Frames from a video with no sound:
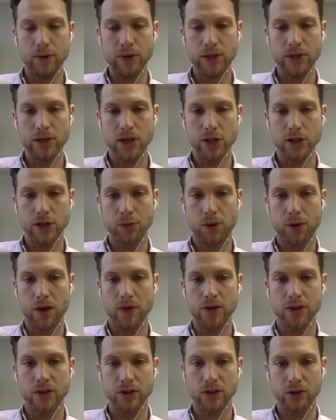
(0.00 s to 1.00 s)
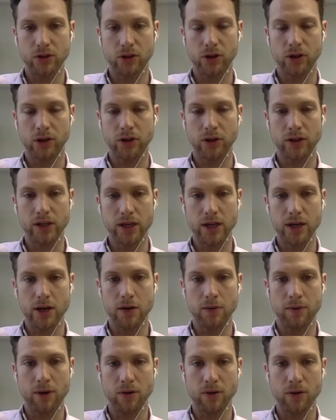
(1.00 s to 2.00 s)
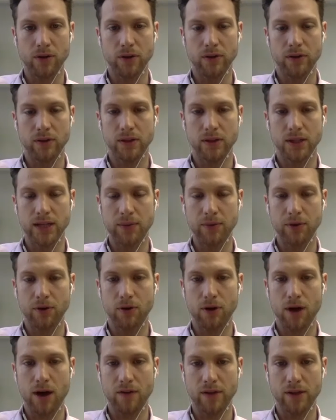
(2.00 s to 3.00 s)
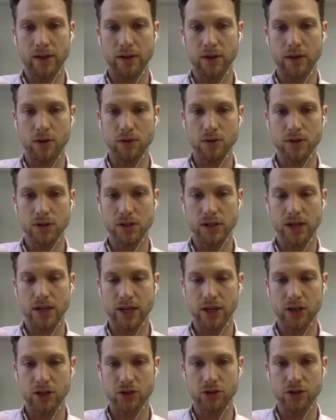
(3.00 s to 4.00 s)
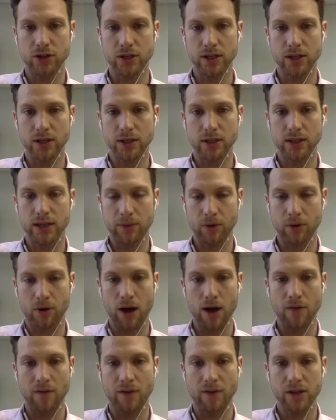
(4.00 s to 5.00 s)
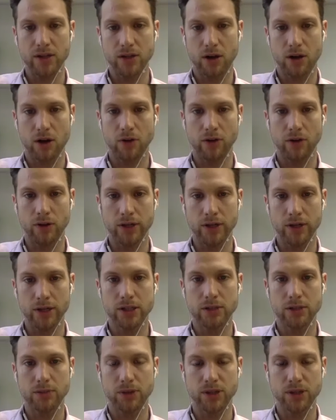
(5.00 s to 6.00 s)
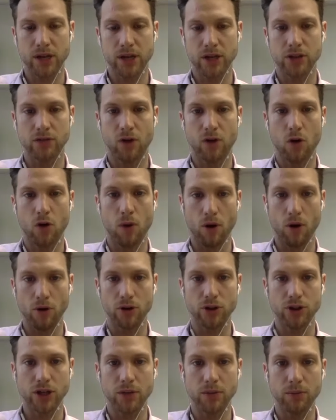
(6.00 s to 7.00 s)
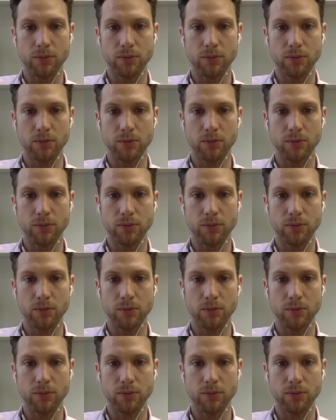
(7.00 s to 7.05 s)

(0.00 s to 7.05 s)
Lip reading: touched upon this earlier in the year about the demographic. Those industry demographics are the least percentage of home ownership.